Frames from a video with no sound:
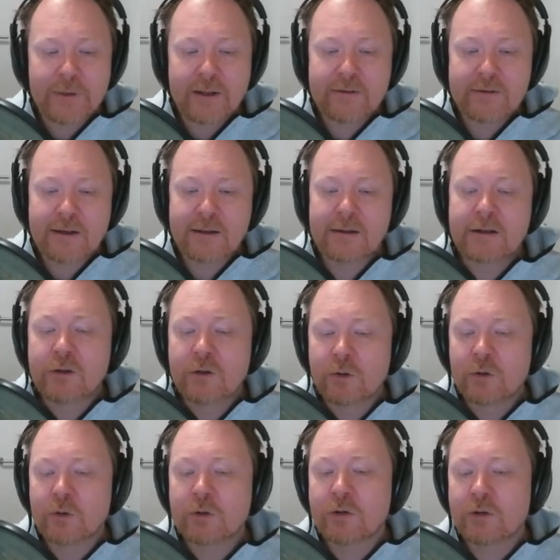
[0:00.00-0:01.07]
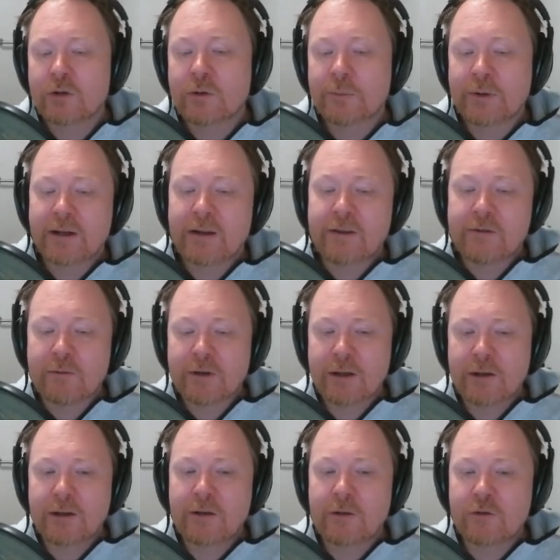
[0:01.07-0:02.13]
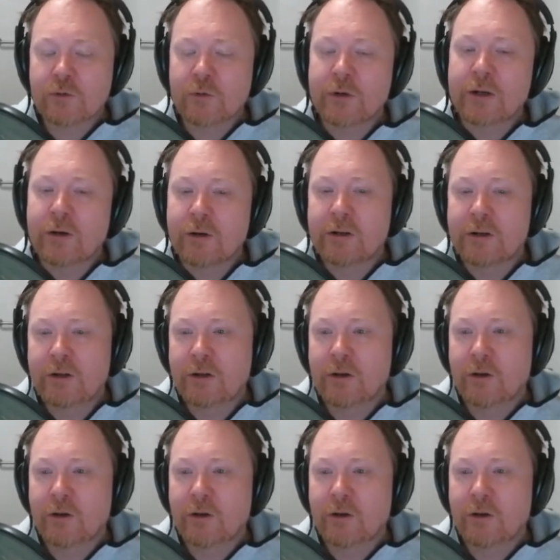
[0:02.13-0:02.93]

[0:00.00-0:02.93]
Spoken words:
And suddenly you look good. But it's really drawing on,